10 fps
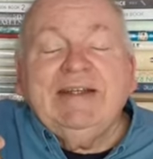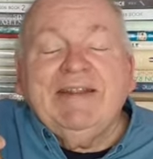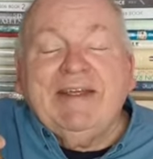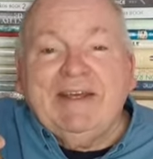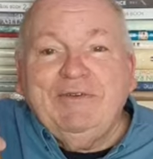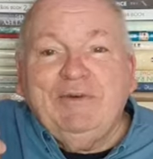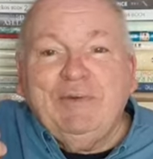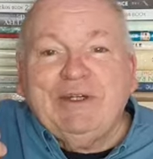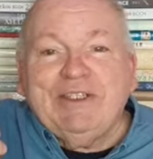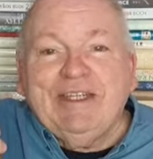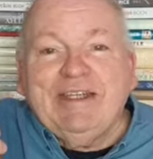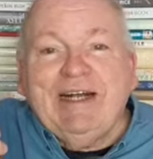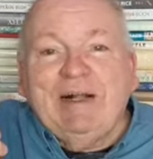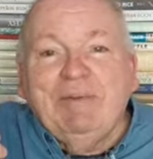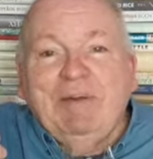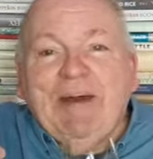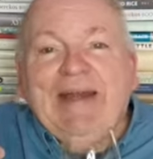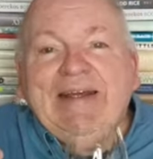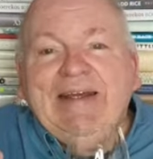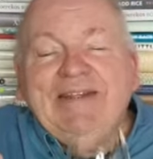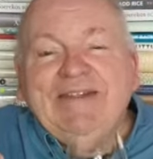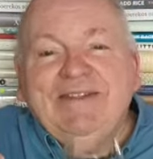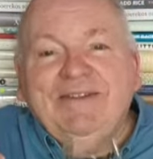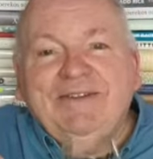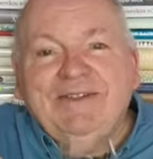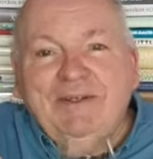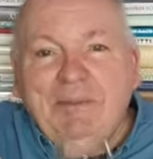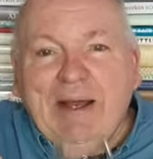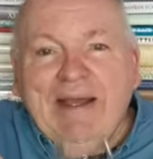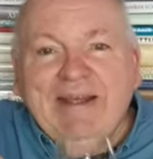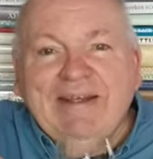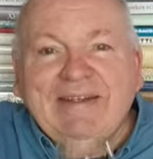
Thank you for watching. I'll be back again soon. Goodbye.